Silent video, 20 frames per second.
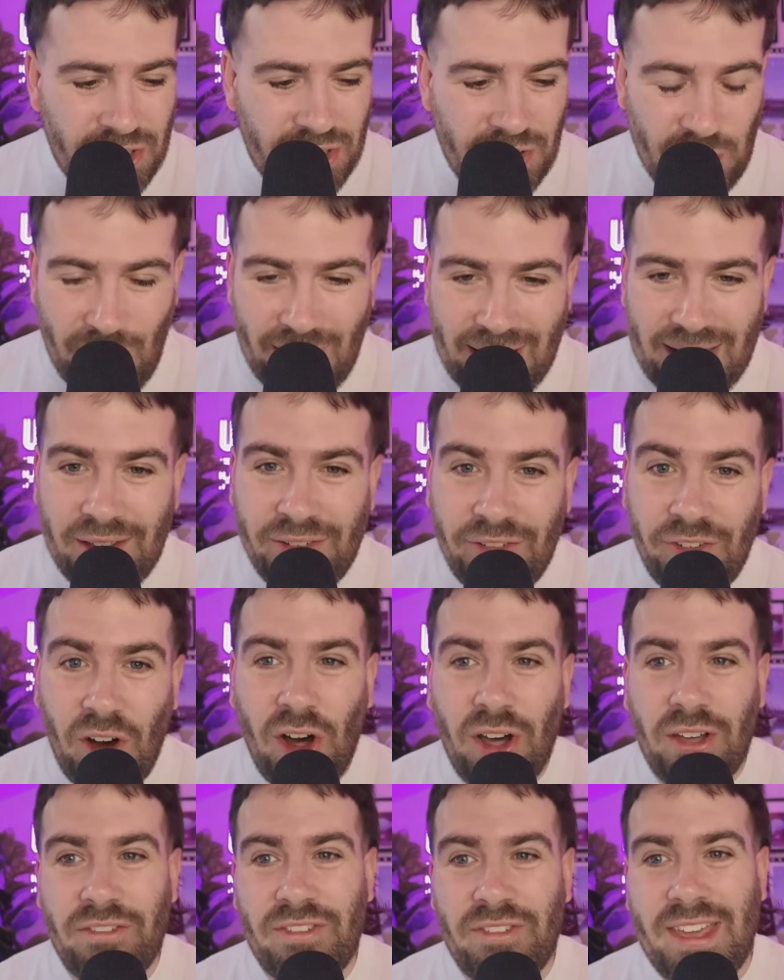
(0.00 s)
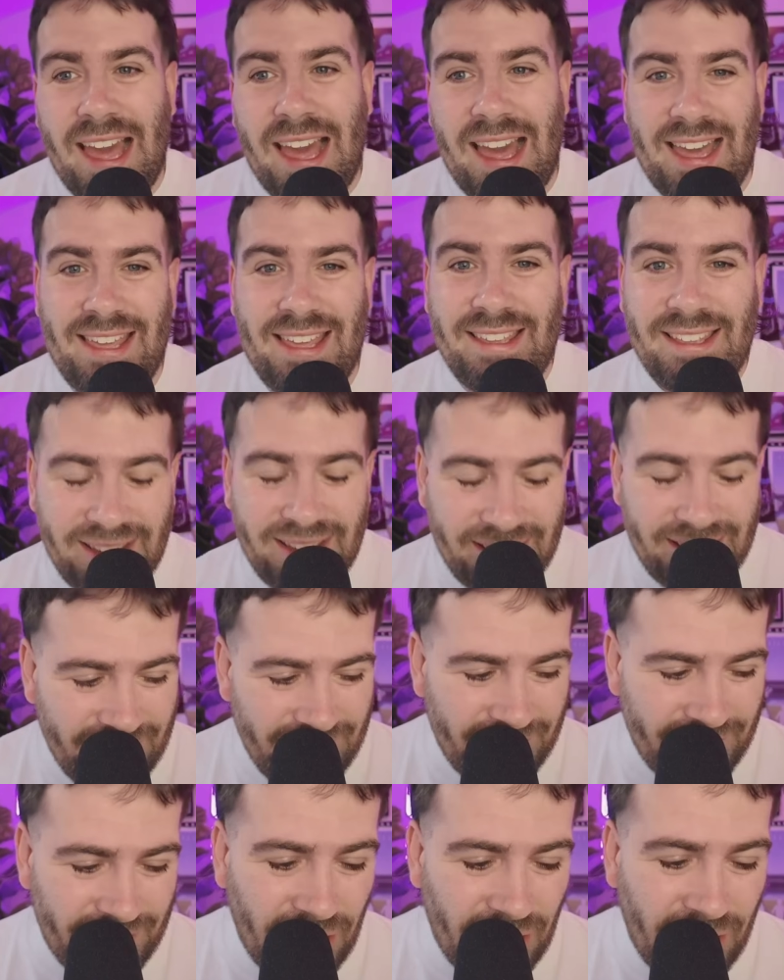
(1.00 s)
25k
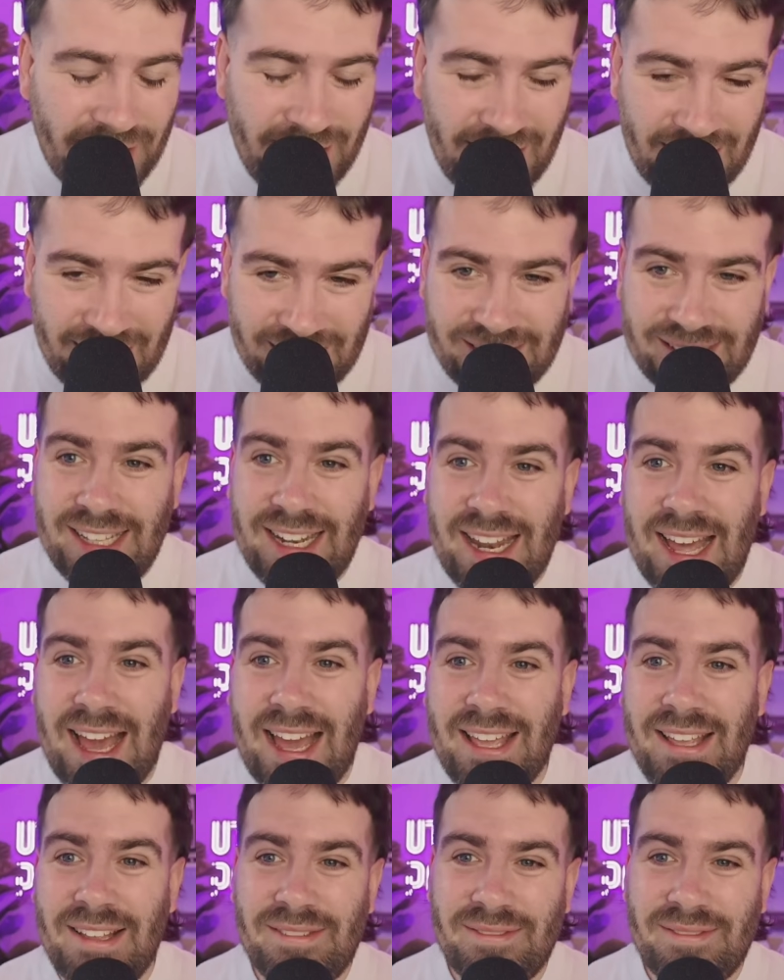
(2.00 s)
yesterday.